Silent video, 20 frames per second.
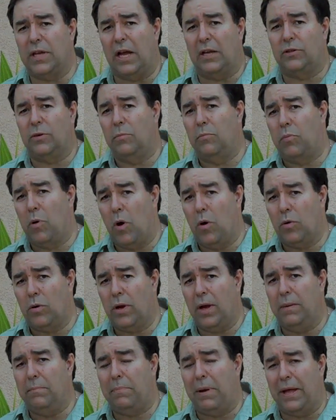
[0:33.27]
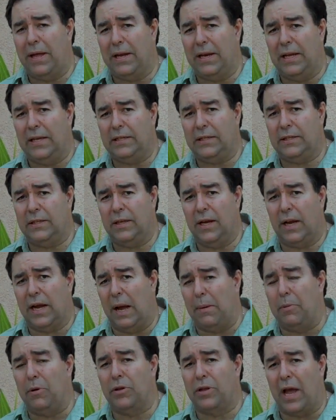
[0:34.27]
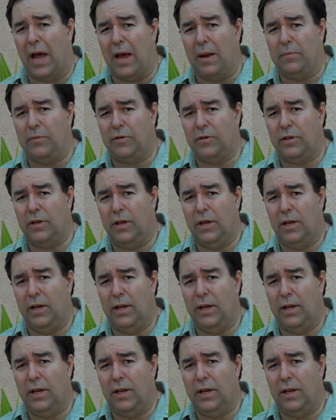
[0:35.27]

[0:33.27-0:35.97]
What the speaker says: also broke and penniless a couple of times,